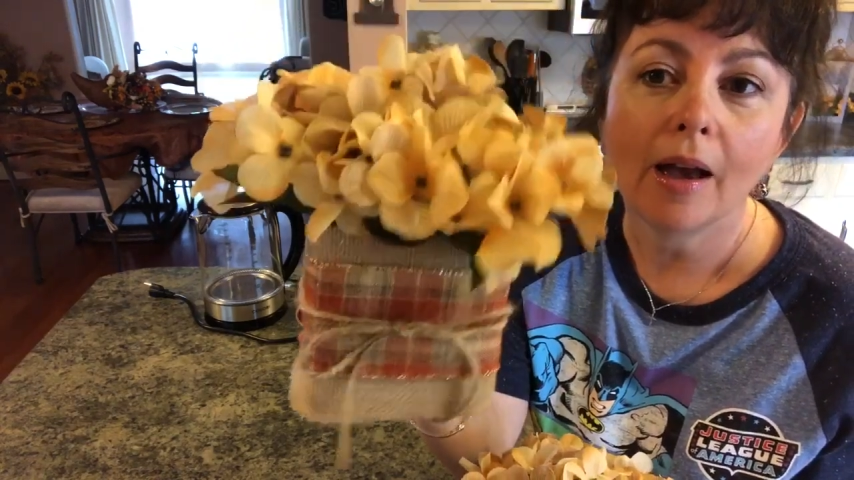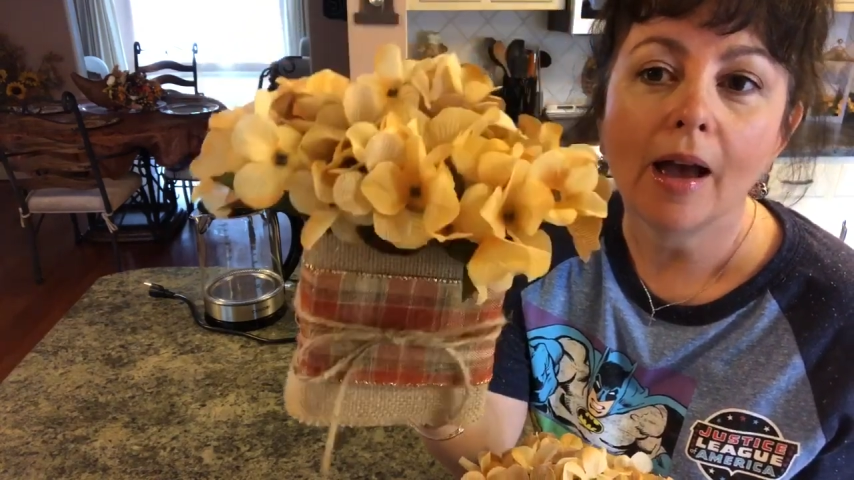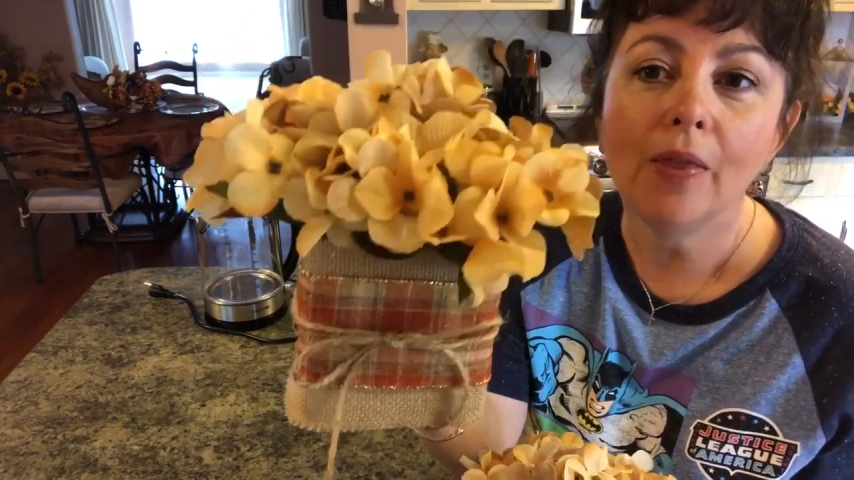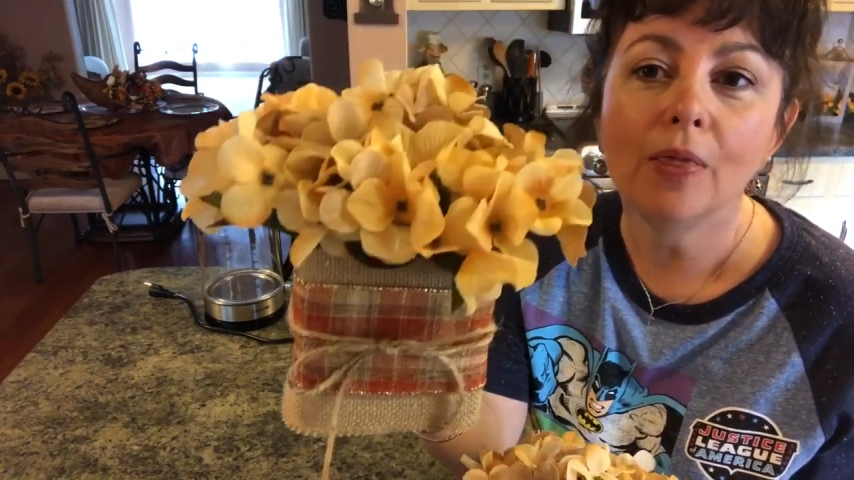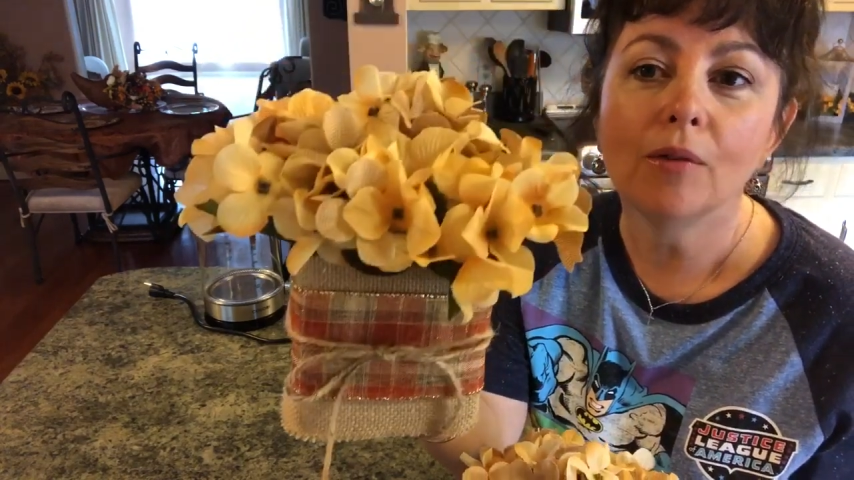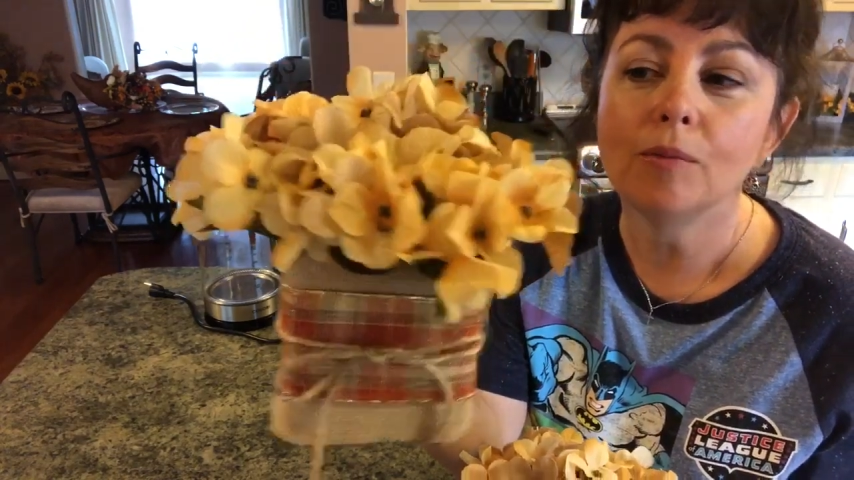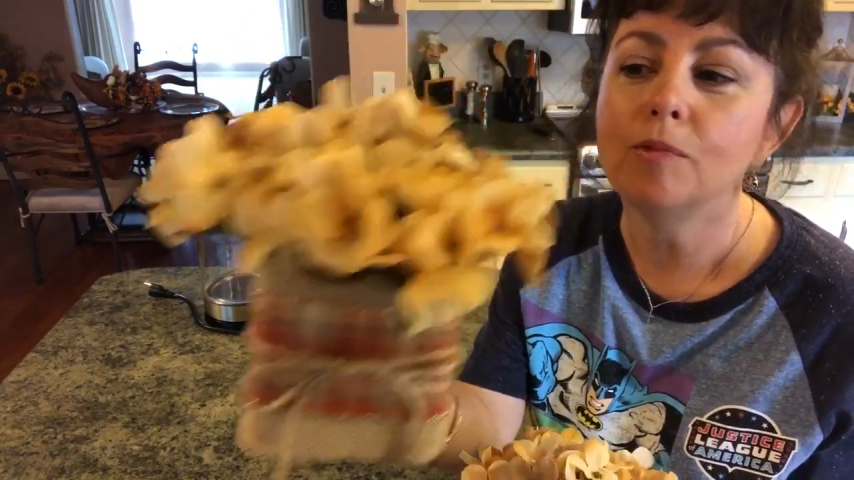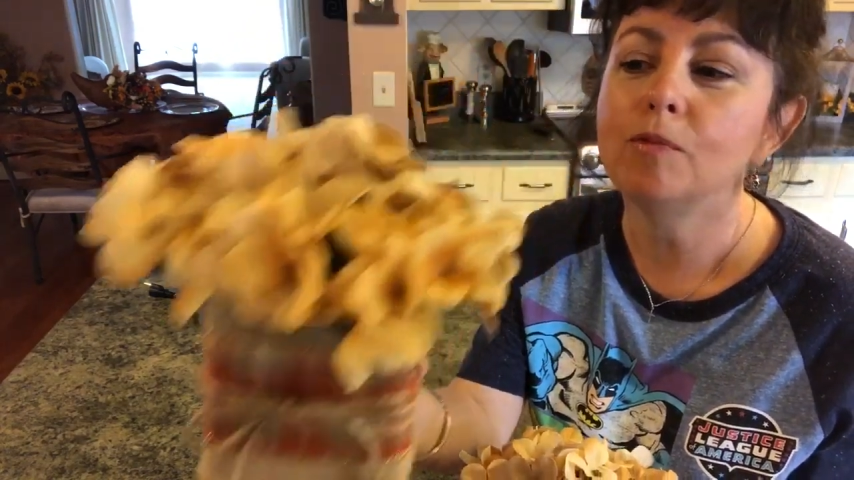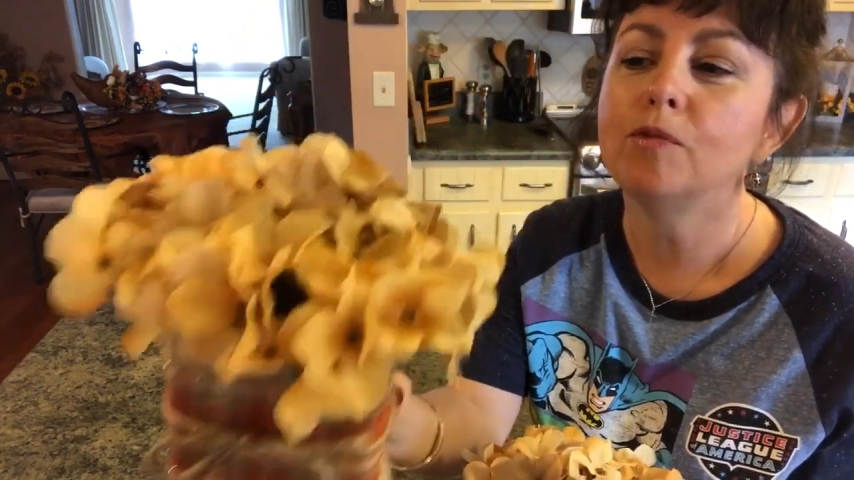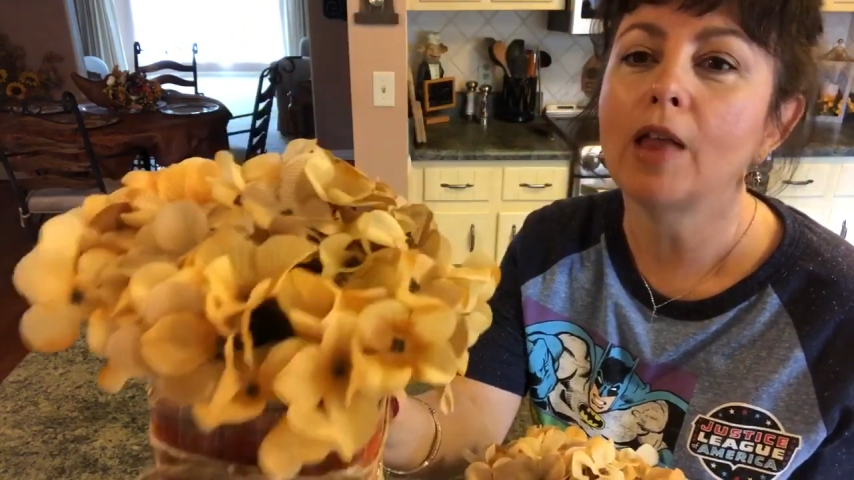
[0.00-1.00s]
and the
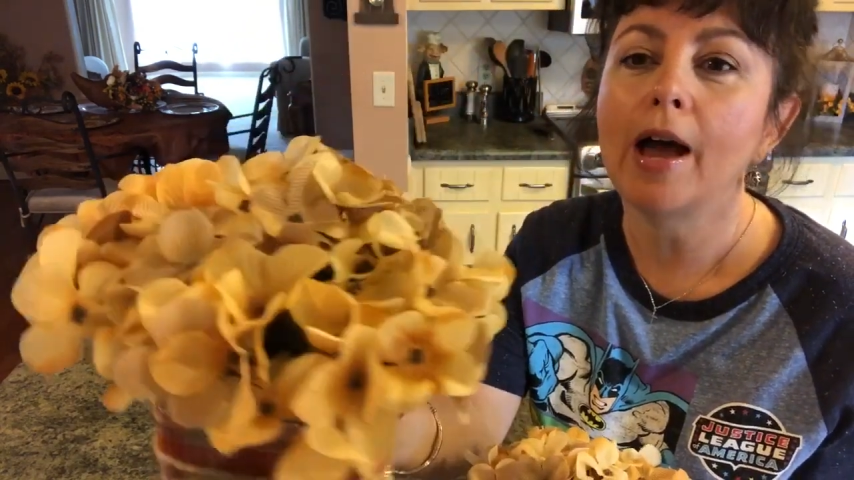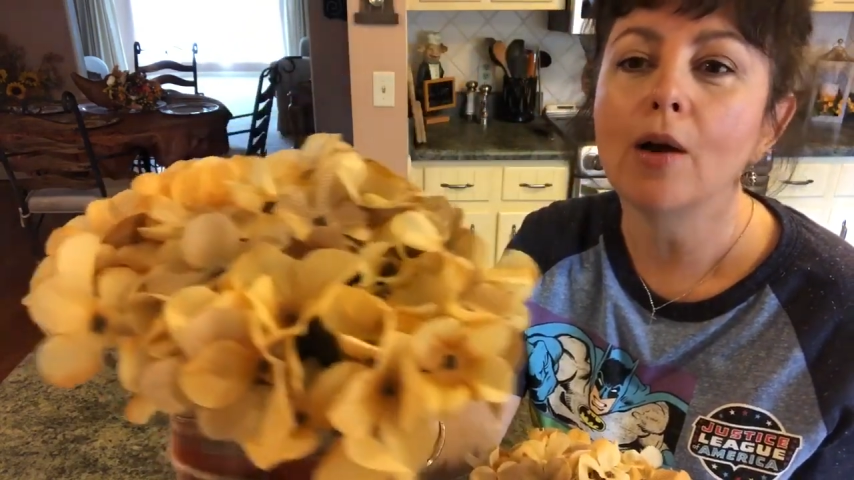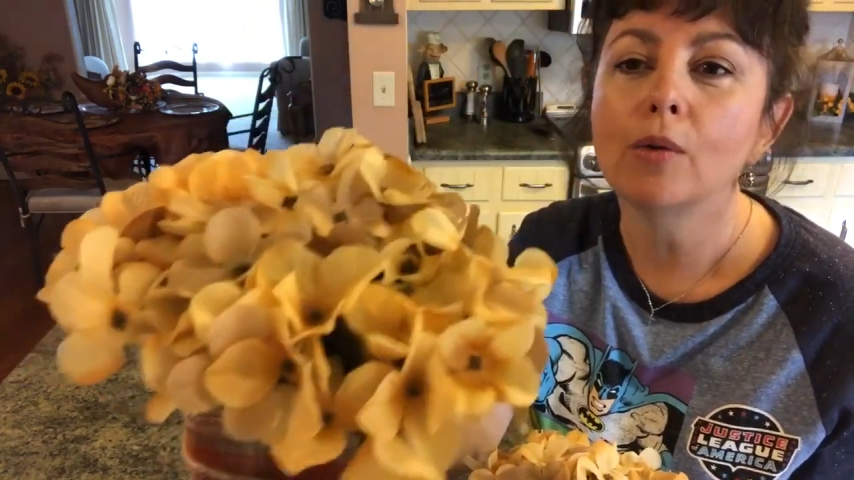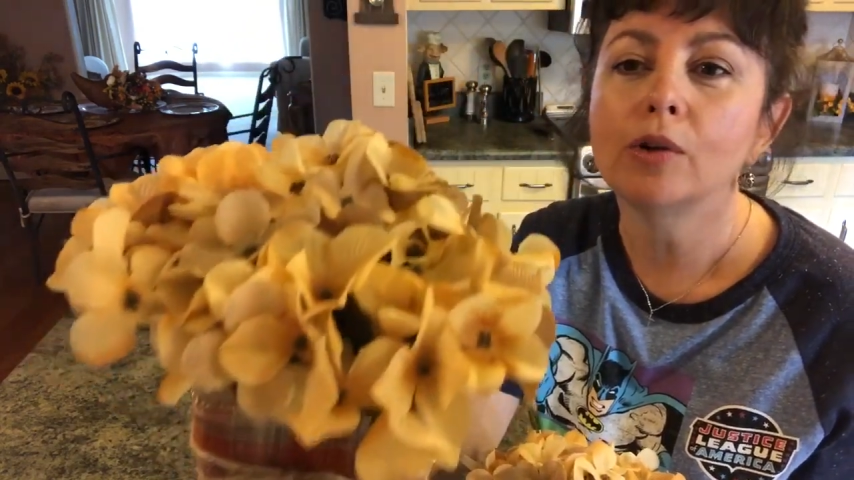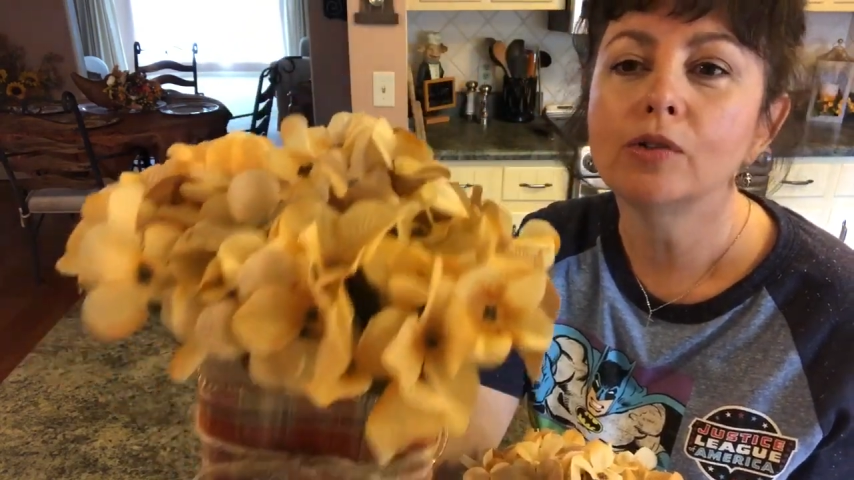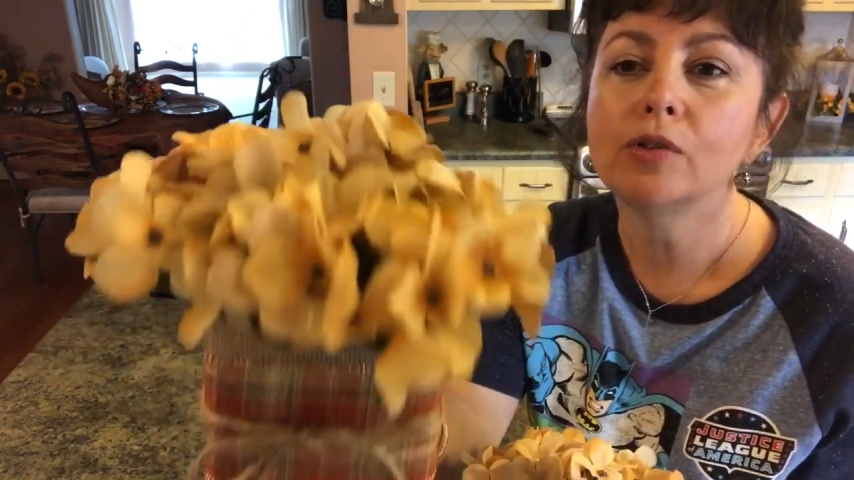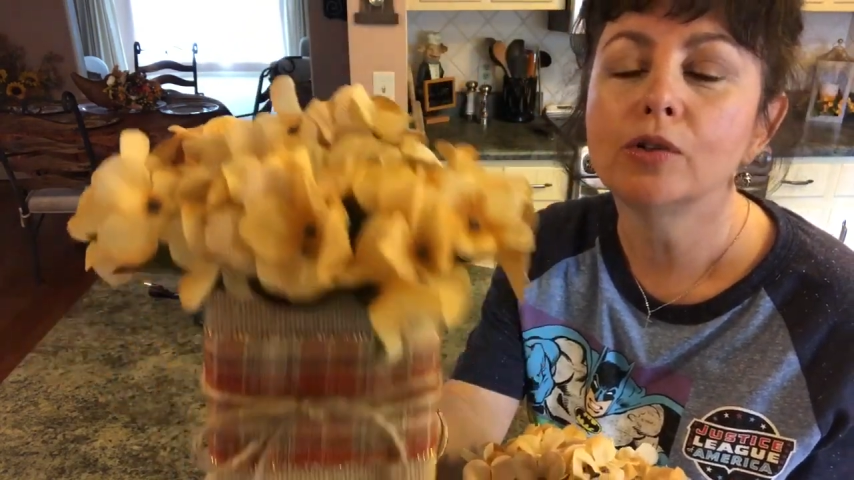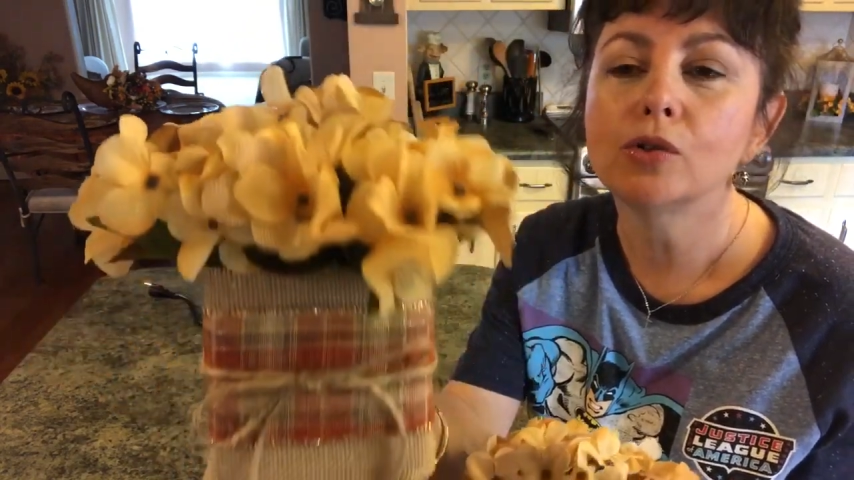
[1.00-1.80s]
flowers that